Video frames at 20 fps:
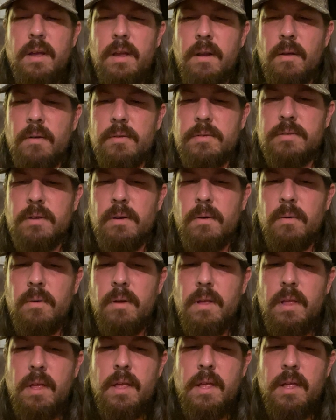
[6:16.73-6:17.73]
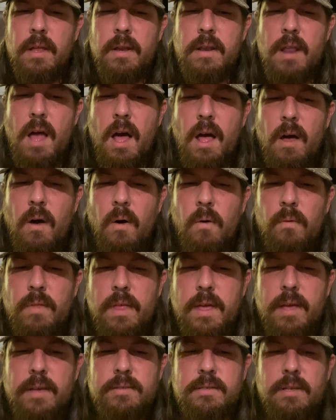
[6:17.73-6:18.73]
You know, so not
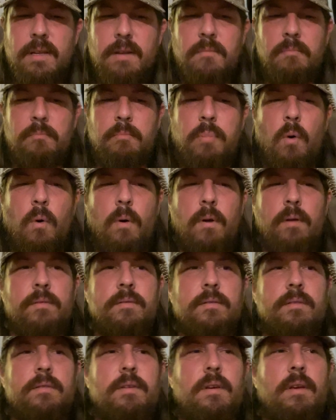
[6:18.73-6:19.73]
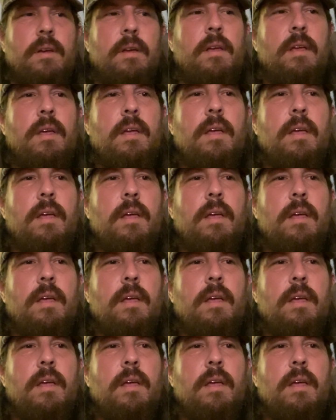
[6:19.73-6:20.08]
only is it important to,